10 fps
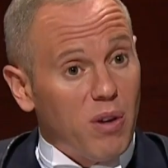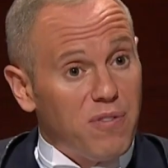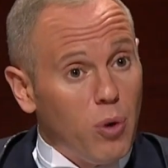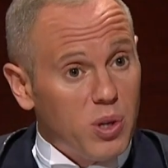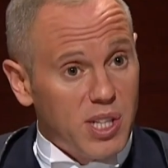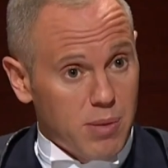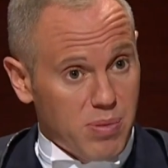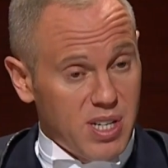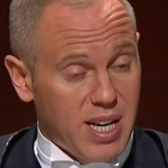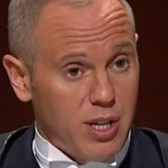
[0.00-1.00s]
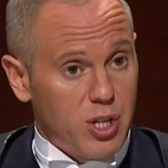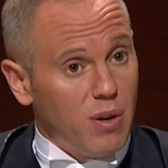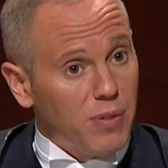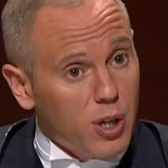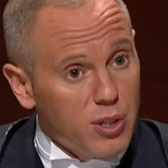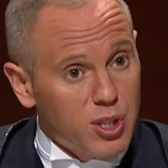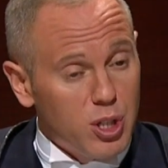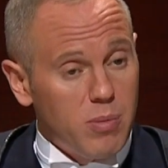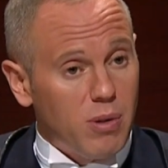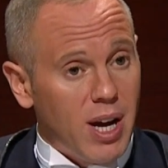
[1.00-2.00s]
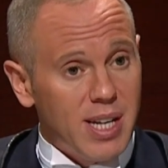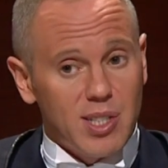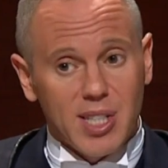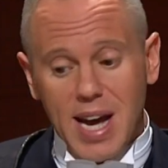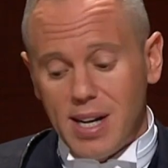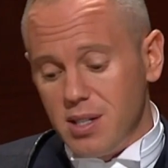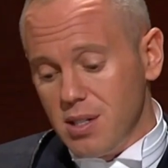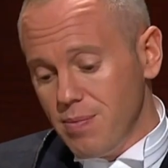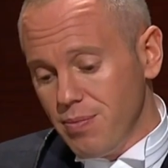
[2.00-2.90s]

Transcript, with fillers: are afforded the protection of the Consumer Rights Act.